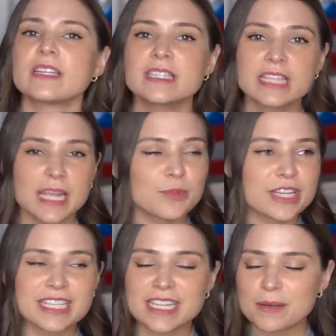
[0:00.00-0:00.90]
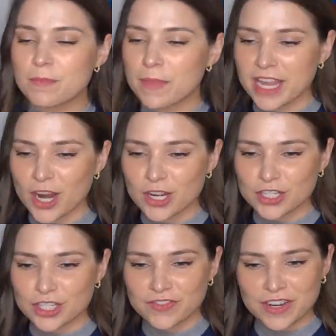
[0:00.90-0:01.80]
Same reason, my
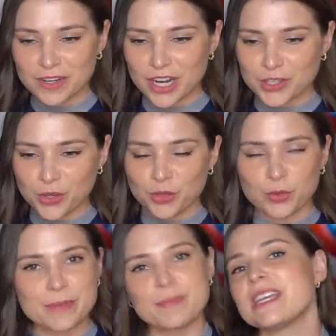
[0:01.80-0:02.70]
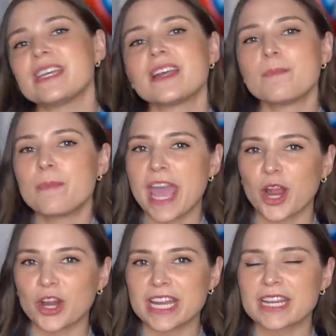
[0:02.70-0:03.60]
favorite character, 3B,
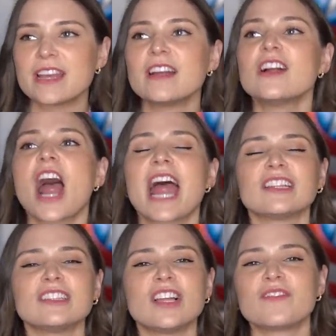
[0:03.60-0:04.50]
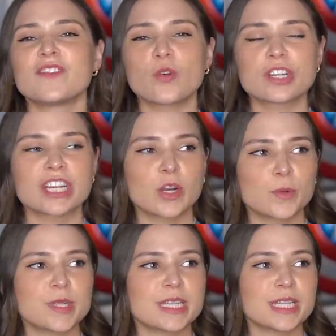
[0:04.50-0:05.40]
Perrin. I love the
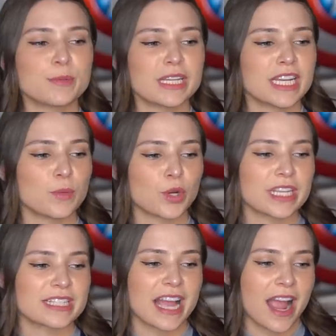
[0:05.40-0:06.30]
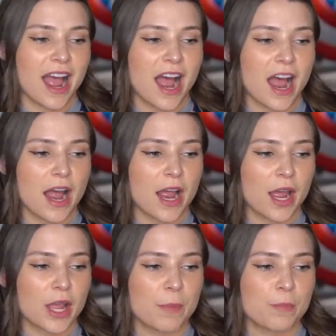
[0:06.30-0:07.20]
foreshadowing we see in the beginning where he's like,
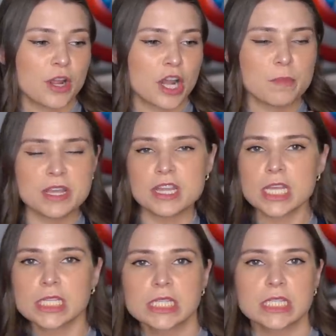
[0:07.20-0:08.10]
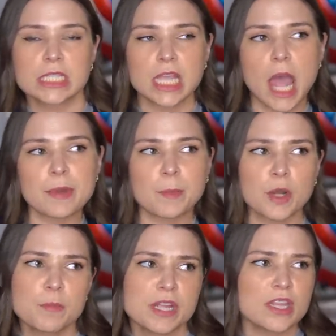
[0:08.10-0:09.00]
I'm gonna be this captain, I'm
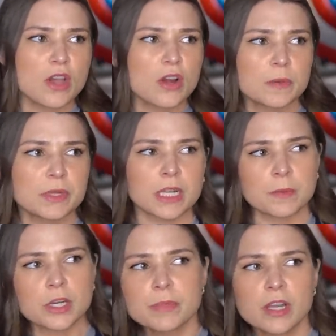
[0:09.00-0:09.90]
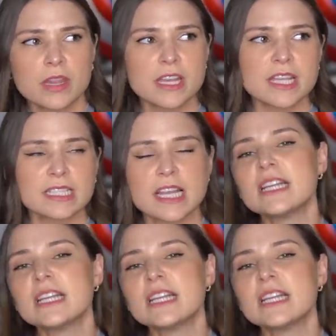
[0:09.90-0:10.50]
gonna be in the army, I'm gonna be all this.